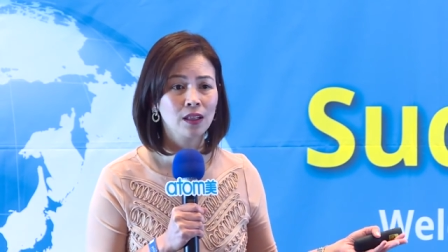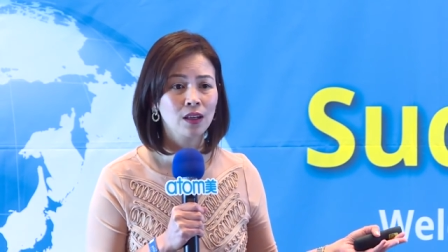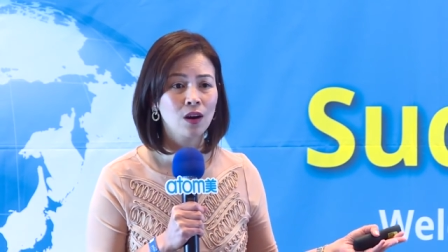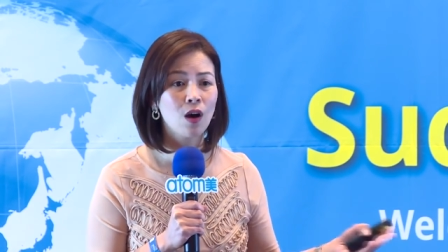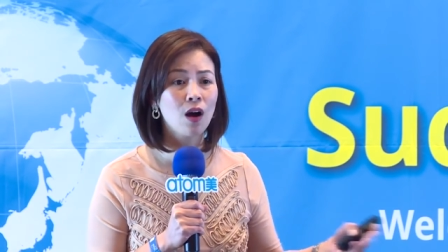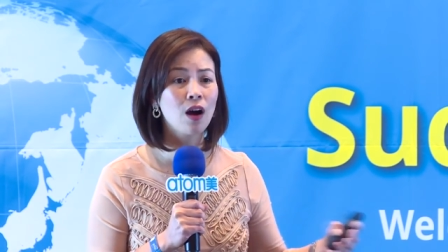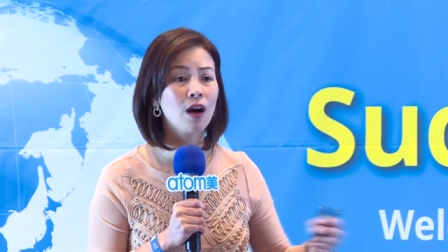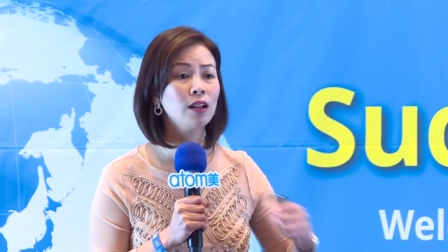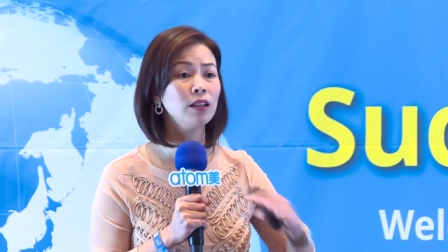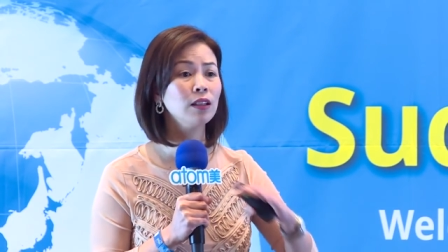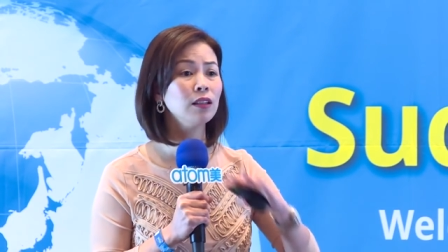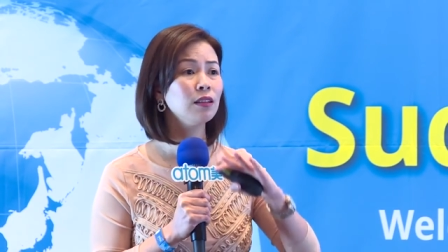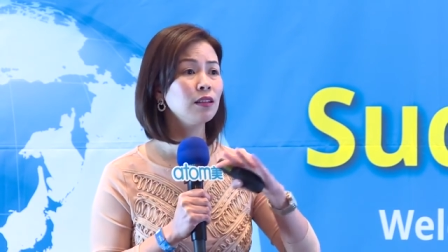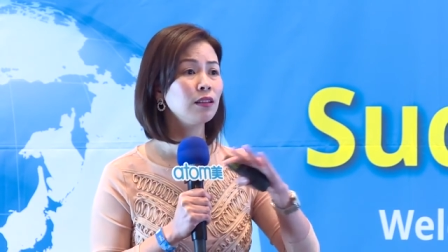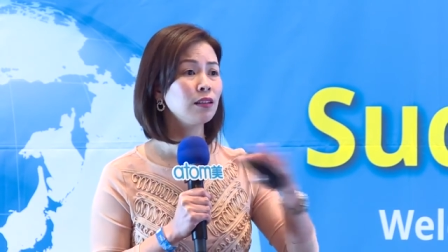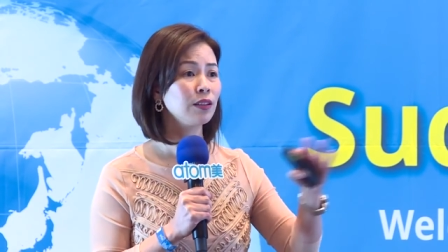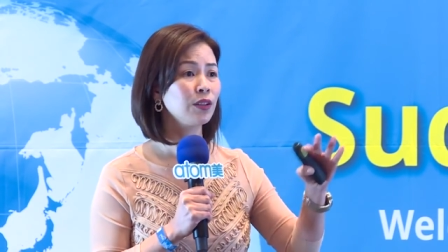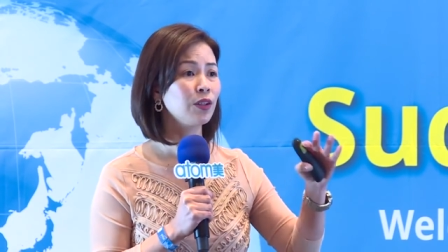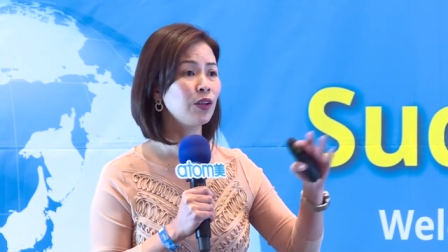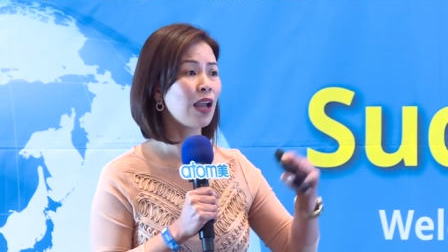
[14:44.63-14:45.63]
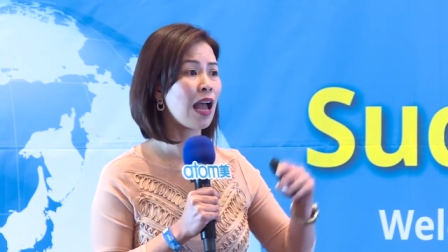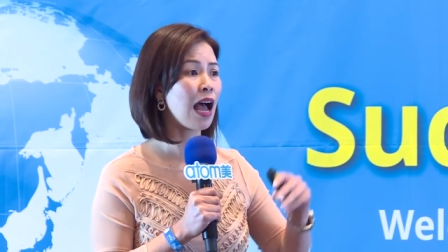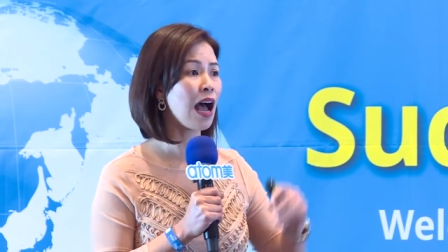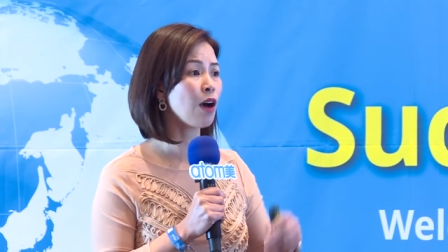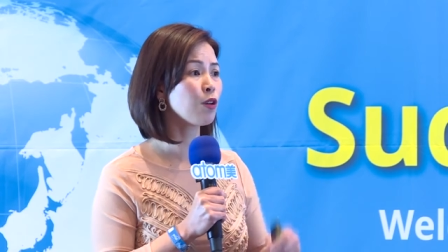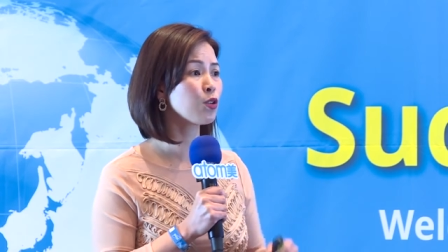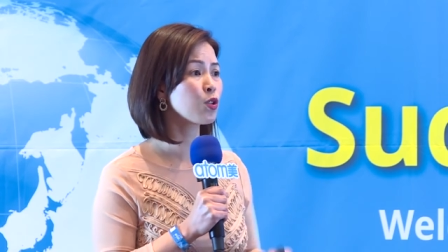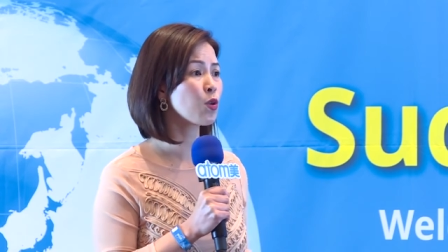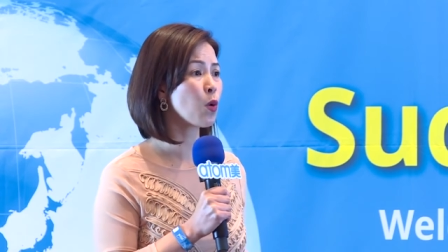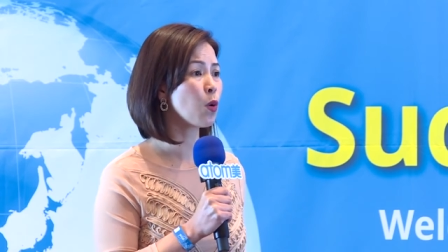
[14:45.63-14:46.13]
all your
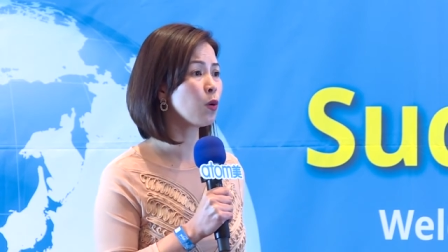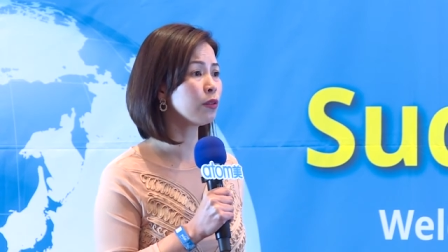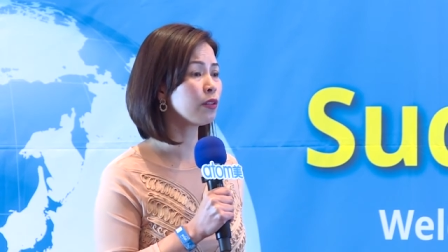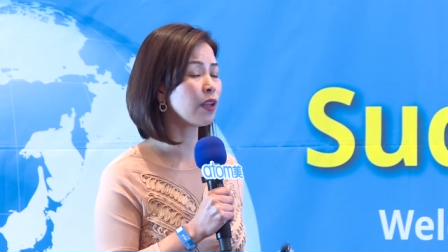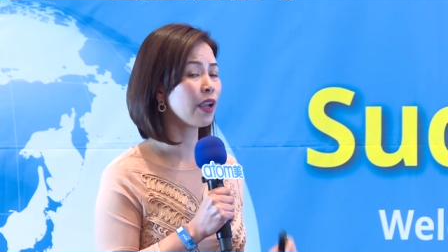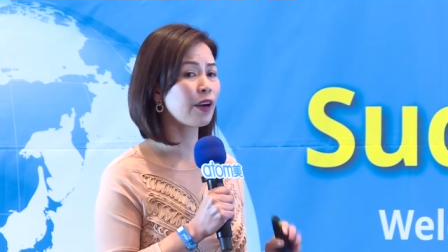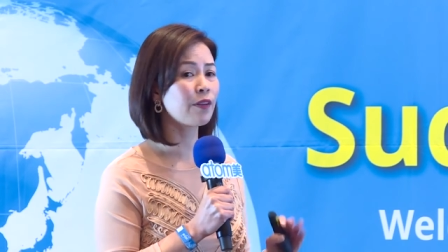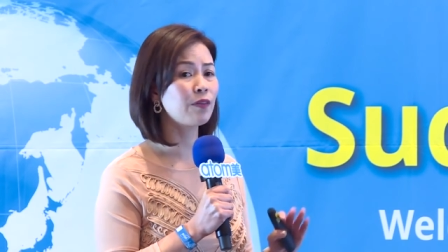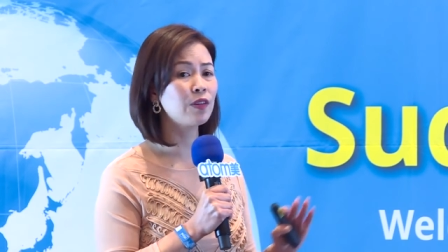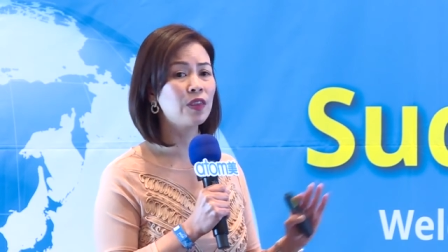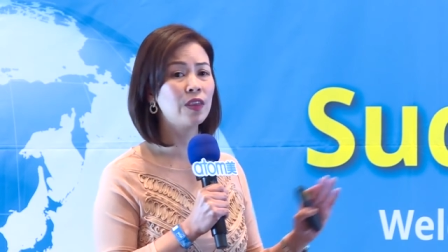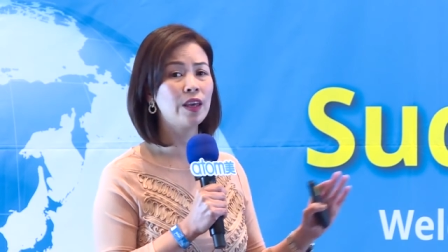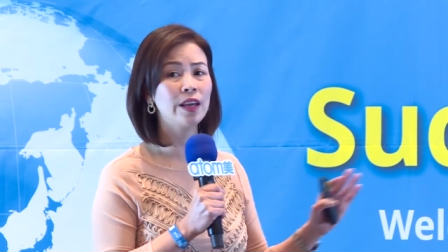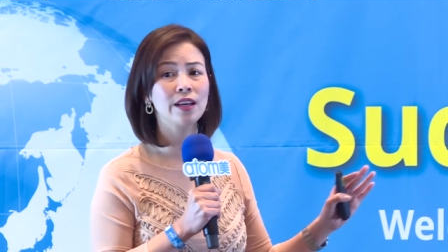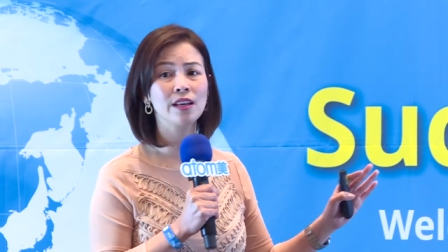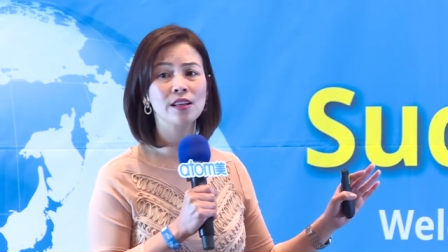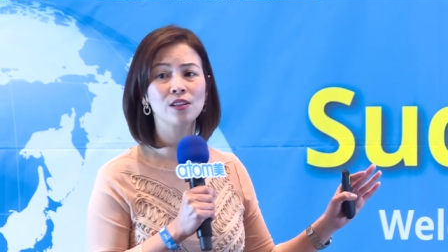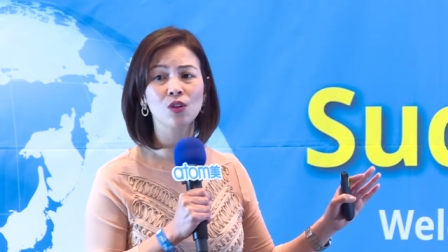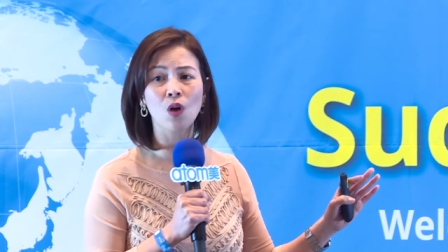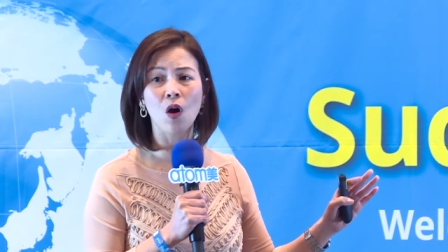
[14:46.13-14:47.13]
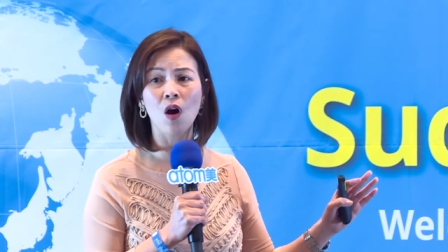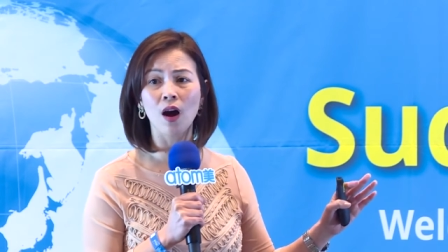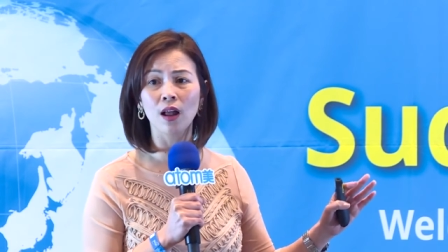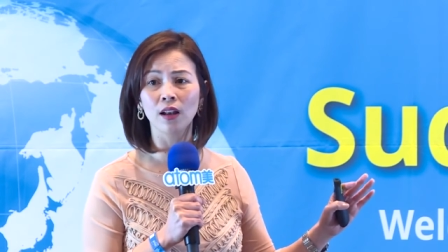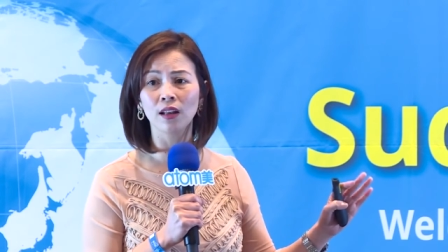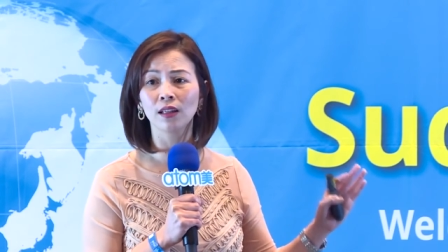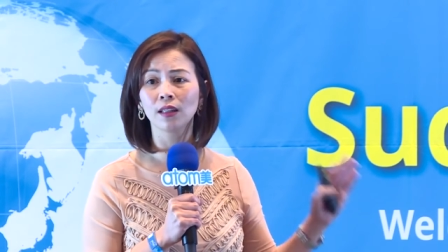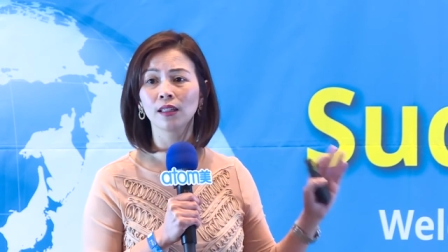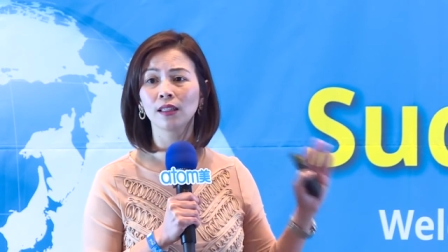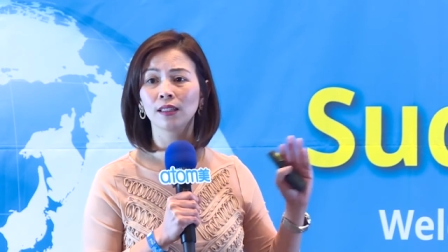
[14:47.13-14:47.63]
household, everything is
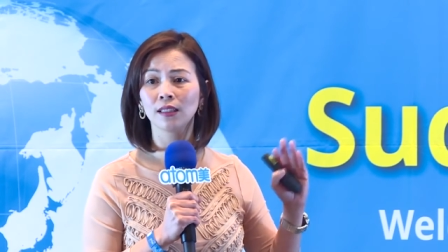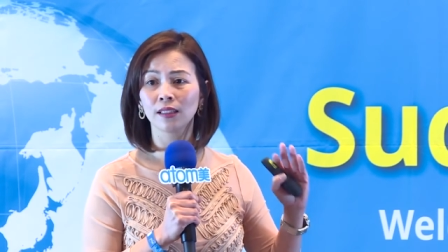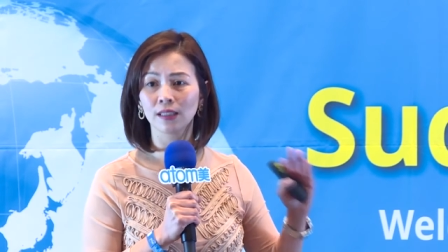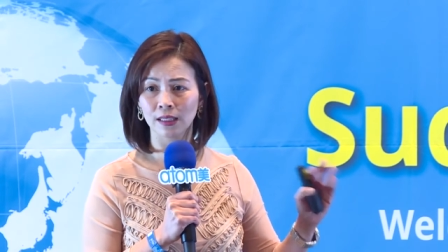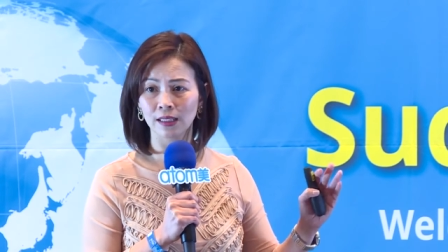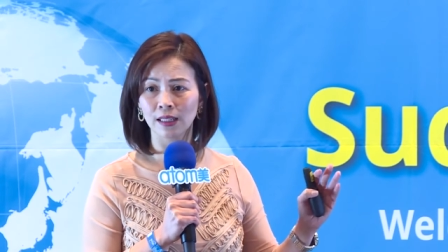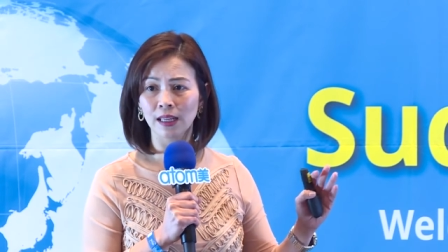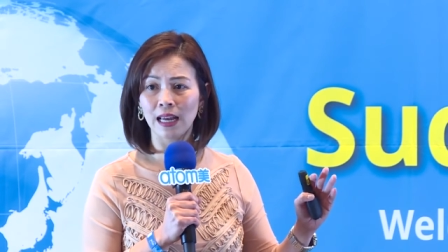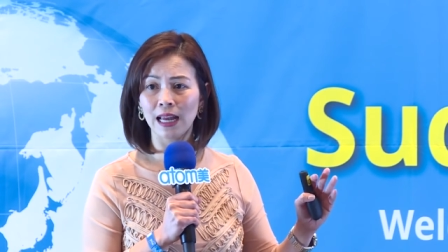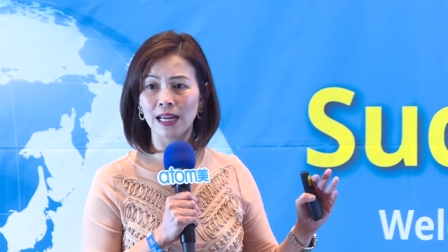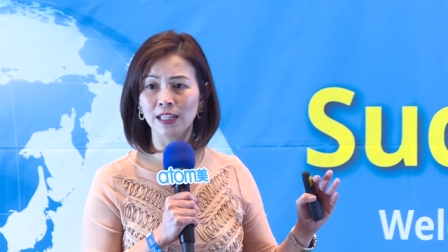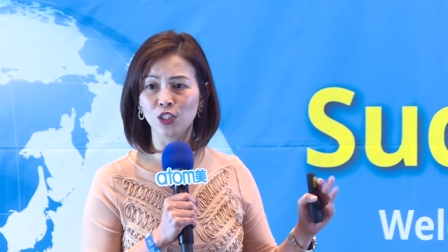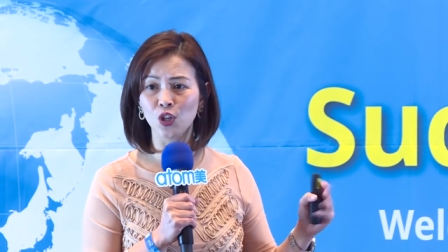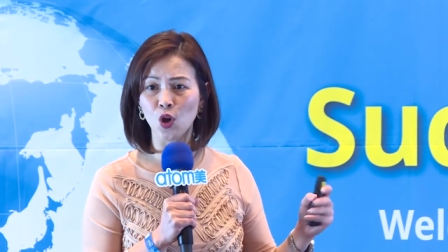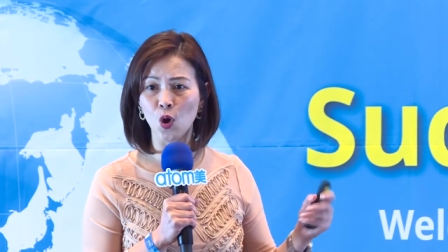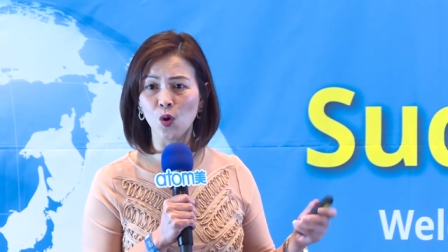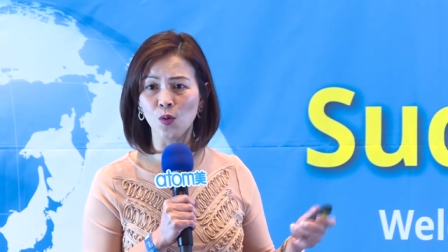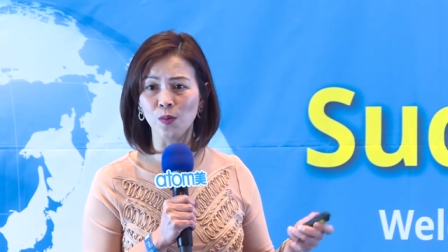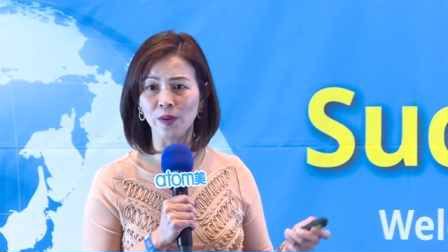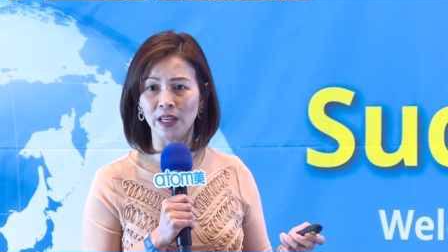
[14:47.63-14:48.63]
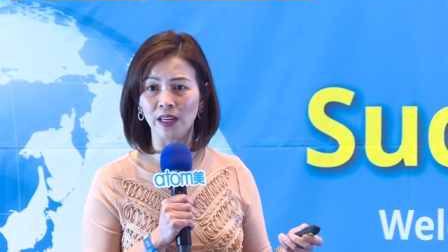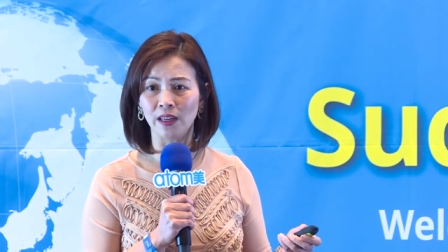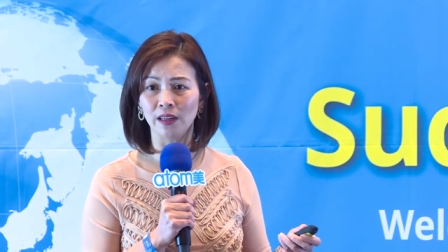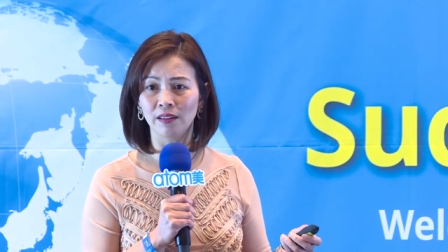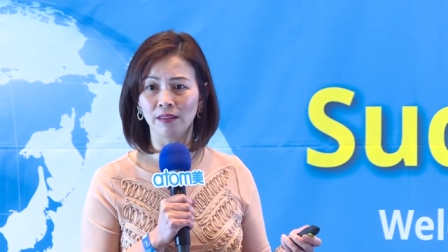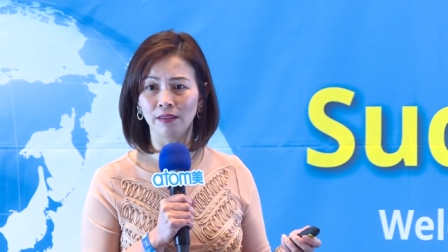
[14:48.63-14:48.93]
all Atomy,